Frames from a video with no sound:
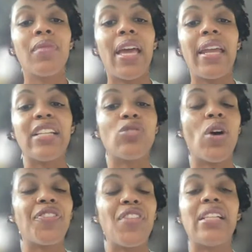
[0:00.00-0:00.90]
And that's
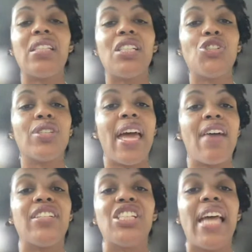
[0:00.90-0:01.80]
one thing teachers
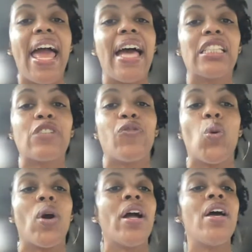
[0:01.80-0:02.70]
have just asked
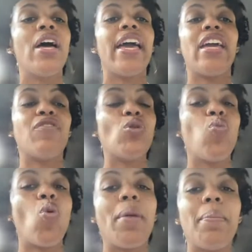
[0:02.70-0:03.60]
for. If you
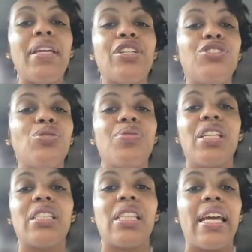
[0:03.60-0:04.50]
want me to do
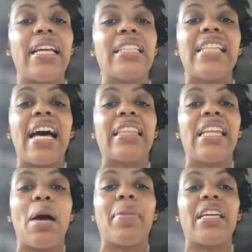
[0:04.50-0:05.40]
this thing, it's not that
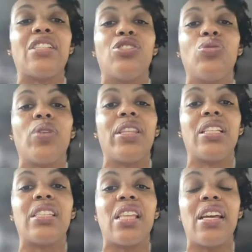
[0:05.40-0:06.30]
I'm against doing
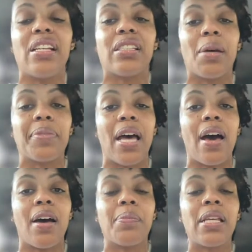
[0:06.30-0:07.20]
this thing
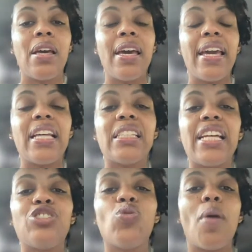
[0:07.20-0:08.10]
sometimes. It's
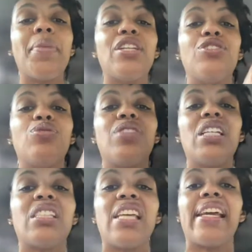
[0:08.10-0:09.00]
that you want me to do
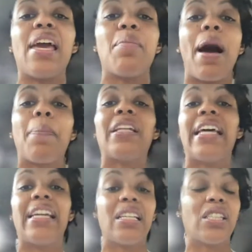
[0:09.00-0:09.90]
this thing and my
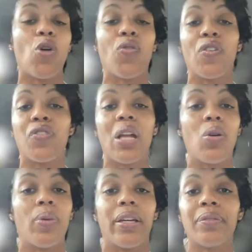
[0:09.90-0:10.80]
plate is
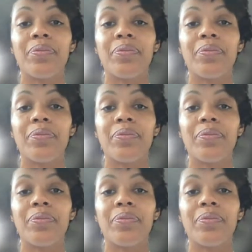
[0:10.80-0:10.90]
overflowing.